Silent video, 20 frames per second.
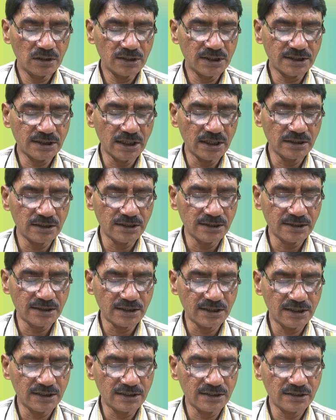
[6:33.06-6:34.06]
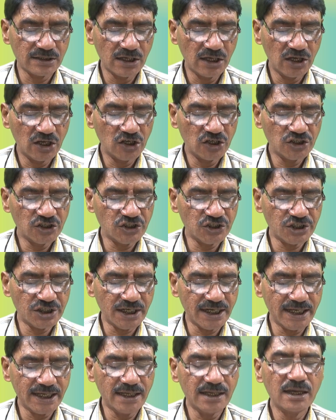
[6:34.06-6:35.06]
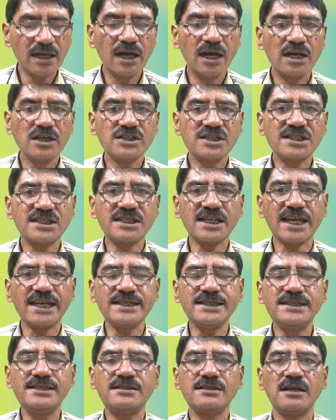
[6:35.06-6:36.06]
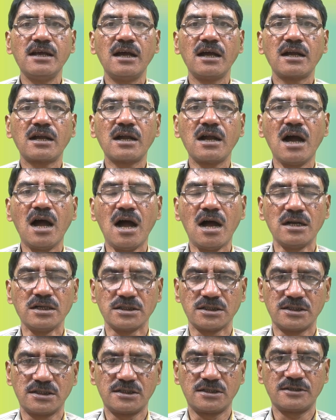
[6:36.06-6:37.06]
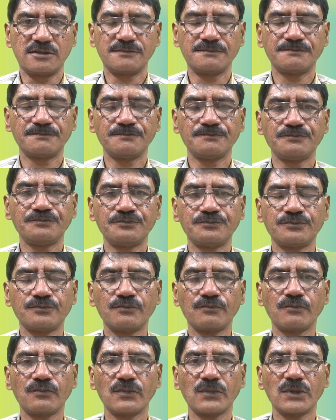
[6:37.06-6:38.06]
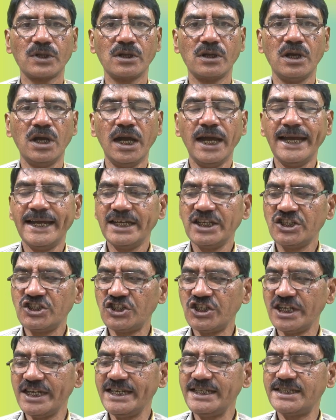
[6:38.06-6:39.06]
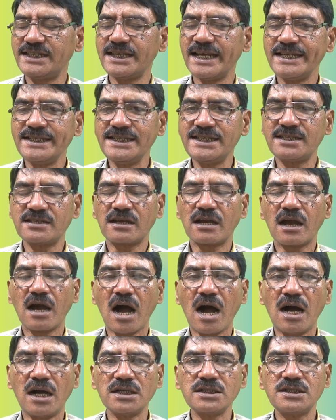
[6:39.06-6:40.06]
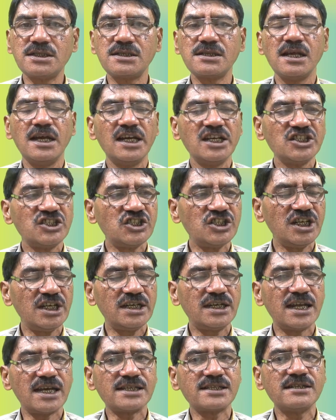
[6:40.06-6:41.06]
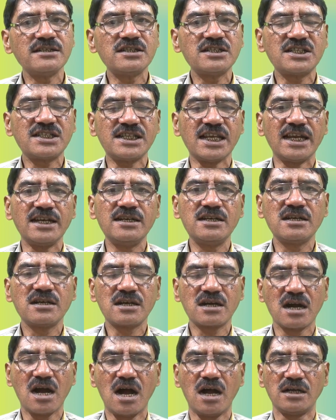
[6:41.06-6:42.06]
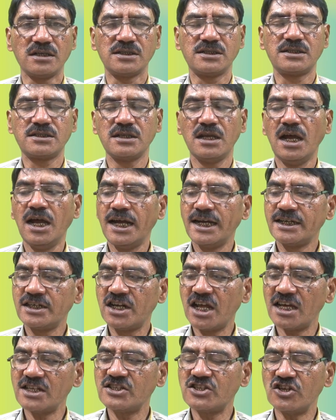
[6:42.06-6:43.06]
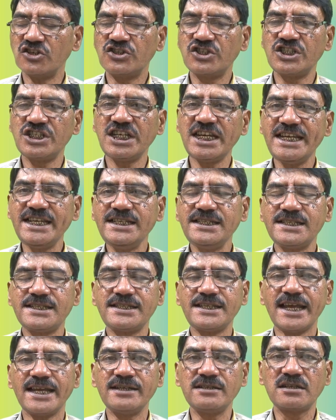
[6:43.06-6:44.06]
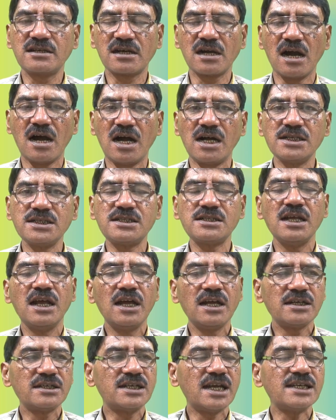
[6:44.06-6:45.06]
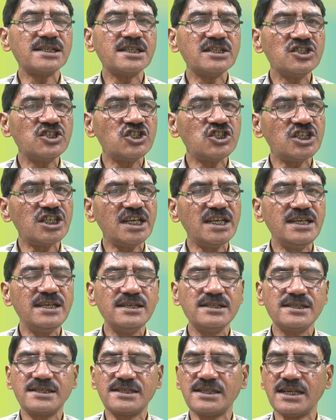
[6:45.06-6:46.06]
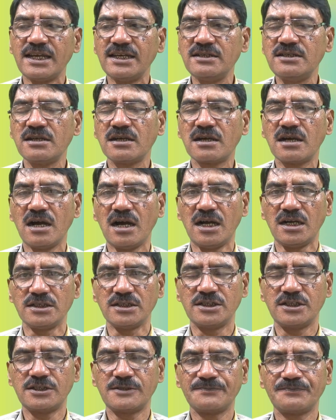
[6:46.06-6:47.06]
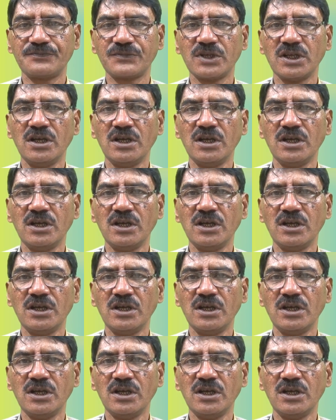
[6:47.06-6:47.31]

The sentence is she sends cards. She sends cards. She doesn't send cards. Does she send cards? Doesn't she send cards?